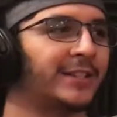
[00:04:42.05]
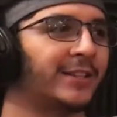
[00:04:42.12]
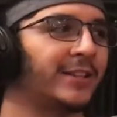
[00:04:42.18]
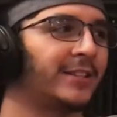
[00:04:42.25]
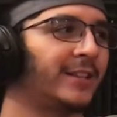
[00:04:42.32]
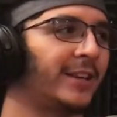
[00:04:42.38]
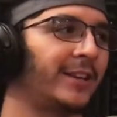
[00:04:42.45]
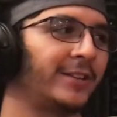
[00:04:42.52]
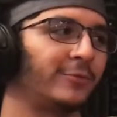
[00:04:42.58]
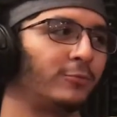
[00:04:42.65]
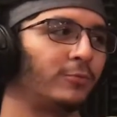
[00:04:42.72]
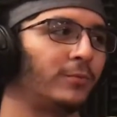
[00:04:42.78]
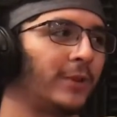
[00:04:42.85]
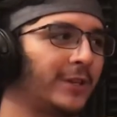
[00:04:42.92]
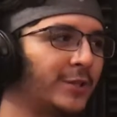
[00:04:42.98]
gonna take
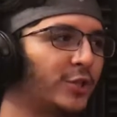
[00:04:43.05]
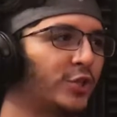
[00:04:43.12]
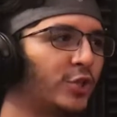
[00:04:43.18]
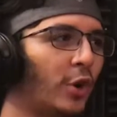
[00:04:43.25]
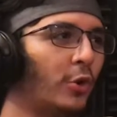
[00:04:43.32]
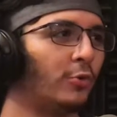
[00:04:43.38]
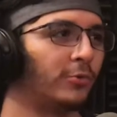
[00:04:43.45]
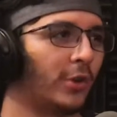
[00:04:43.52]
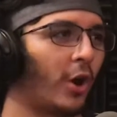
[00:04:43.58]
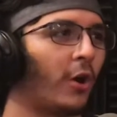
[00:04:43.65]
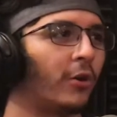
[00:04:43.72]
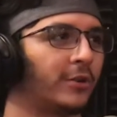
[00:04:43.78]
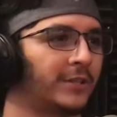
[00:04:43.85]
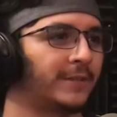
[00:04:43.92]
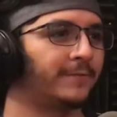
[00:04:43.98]
like so
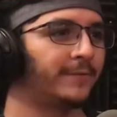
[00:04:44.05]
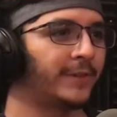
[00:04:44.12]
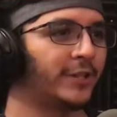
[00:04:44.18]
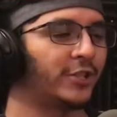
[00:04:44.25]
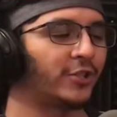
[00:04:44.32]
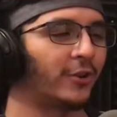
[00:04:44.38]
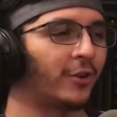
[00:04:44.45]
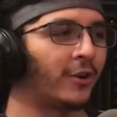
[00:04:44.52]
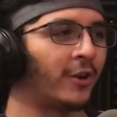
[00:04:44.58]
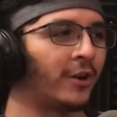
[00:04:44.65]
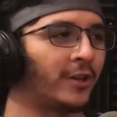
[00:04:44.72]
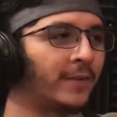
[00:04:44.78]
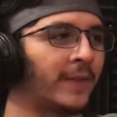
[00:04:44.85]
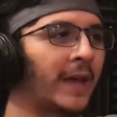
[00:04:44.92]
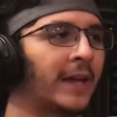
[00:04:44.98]
long to finish
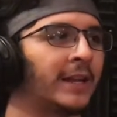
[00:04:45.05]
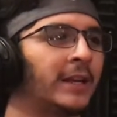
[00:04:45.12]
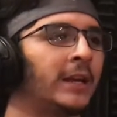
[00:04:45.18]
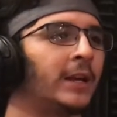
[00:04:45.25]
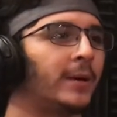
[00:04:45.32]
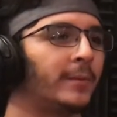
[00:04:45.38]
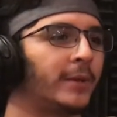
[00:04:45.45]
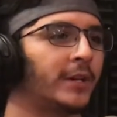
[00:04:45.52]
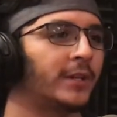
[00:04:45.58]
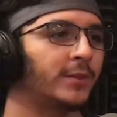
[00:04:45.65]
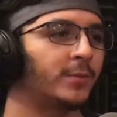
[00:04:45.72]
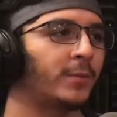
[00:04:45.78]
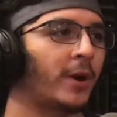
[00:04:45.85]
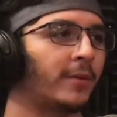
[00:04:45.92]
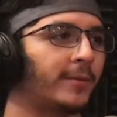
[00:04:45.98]
all of that, because
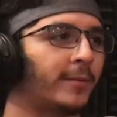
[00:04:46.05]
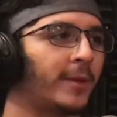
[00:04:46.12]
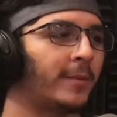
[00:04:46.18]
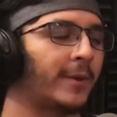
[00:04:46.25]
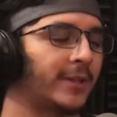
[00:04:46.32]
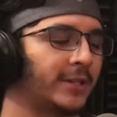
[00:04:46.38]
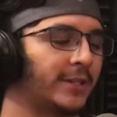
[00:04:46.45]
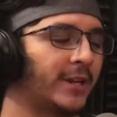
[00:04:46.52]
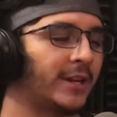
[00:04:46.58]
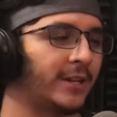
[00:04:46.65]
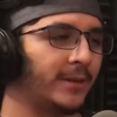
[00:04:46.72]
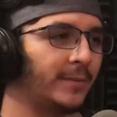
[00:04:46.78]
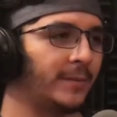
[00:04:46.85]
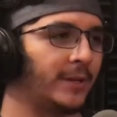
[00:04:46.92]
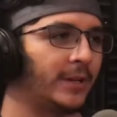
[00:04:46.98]
probably by the
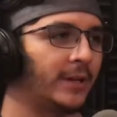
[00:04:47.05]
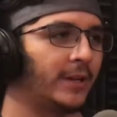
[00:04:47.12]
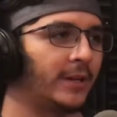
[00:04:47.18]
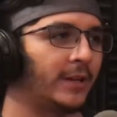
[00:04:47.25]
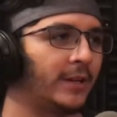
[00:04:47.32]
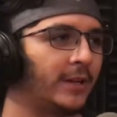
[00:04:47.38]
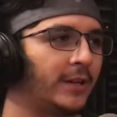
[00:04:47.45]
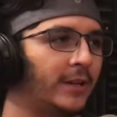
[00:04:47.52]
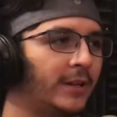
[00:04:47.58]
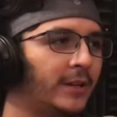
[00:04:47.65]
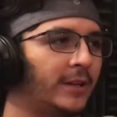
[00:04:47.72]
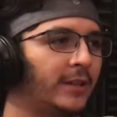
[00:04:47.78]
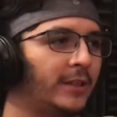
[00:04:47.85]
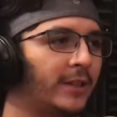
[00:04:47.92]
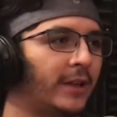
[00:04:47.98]
time
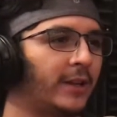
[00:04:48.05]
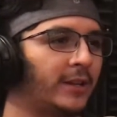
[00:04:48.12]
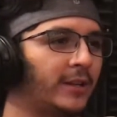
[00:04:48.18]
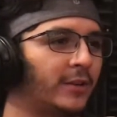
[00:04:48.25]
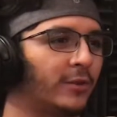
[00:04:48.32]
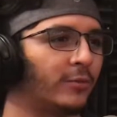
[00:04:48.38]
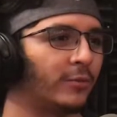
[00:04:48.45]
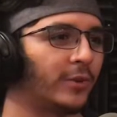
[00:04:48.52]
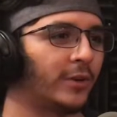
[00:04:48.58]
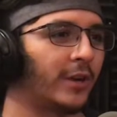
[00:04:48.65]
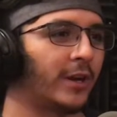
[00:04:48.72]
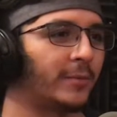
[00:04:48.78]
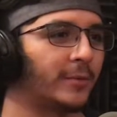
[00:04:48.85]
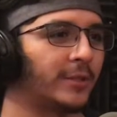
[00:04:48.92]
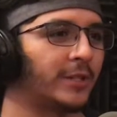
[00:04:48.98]
that we're
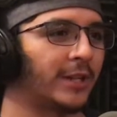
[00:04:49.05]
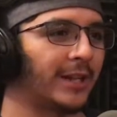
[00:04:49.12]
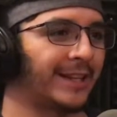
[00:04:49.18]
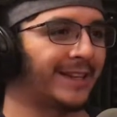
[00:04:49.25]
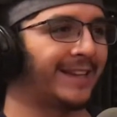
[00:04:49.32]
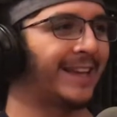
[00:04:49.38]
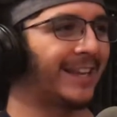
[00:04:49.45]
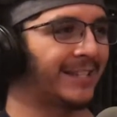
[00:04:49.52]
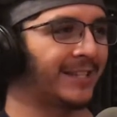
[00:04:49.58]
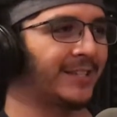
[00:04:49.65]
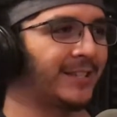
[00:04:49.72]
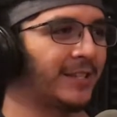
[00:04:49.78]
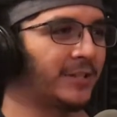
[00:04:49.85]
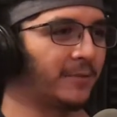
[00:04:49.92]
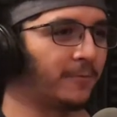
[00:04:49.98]
able to like get to
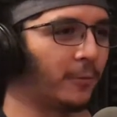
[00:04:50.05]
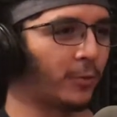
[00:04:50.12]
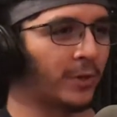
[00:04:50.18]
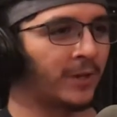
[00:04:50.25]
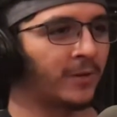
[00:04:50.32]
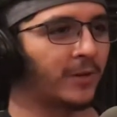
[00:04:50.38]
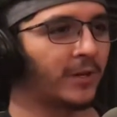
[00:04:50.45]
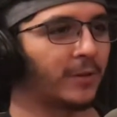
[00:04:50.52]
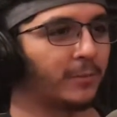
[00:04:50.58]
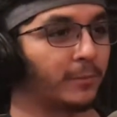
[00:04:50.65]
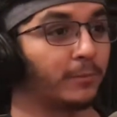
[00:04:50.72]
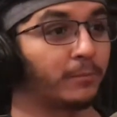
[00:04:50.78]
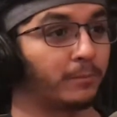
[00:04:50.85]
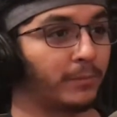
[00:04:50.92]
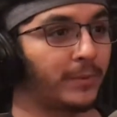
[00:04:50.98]
season 40, they're gonna
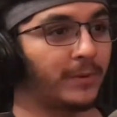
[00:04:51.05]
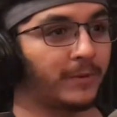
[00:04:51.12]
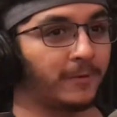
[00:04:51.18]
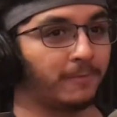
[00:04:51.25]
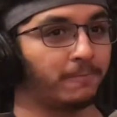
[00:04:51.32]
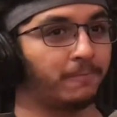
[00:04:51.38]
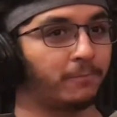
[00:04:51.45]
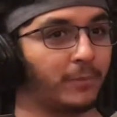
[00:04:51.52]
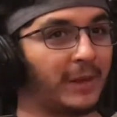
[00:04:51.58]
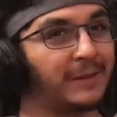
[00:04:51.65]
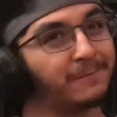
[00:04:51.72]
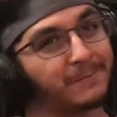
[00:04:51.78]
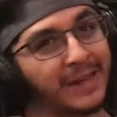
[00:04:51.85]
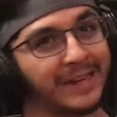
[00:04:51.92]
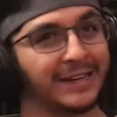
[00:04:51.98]
be like
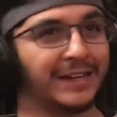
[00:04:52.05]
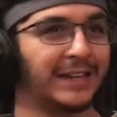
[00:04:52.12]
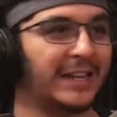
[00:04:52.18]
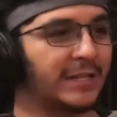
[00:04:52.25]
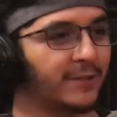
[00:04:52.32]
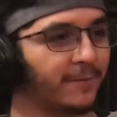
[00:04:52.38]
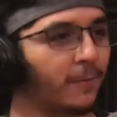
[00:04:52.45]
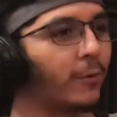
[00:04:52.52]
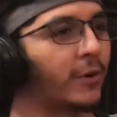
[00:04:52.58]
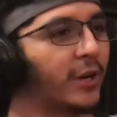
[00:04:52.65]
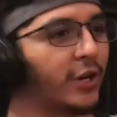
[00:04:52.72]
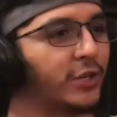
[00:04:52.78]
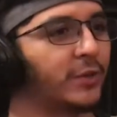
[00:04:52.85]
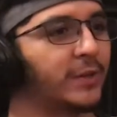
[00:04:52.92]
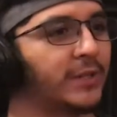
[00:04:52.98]
at least 4
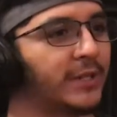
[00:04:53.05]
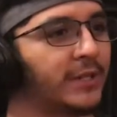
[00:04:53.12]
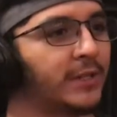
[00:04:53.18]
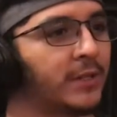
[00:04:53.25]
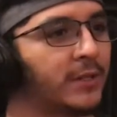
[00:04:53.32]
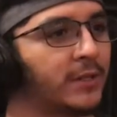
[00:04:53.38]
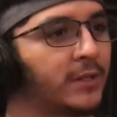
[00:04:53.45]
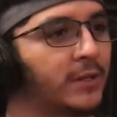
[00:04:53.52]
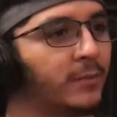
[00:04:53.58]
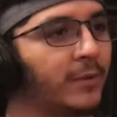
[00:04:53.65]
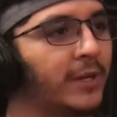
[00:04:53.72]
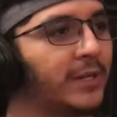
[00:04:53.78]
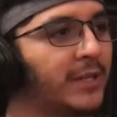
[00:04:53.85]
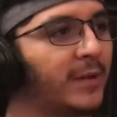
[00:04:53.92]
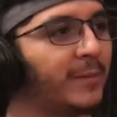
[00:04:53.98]
additional seasons,
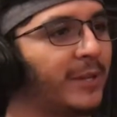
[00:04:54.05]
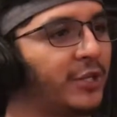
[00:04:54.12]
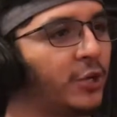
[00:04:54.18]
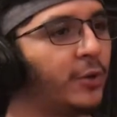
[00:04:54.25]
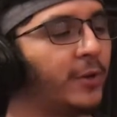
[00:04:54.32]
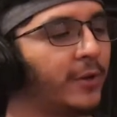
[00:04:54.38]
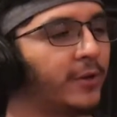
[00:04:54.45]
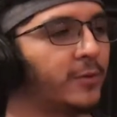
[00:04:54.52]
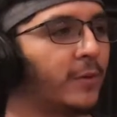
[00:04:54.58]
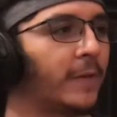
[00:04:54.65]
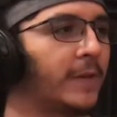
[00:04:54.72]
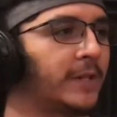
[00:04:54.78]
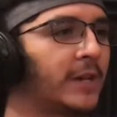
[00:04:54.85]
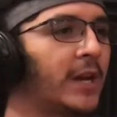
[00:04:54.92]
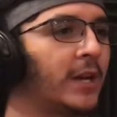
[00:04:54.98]
because that'd be 2 years worth
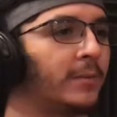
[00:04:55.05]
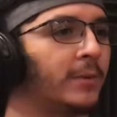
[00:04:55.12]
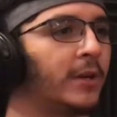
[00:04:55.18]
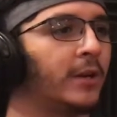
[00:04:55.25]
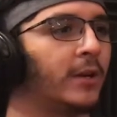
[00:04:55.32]
of time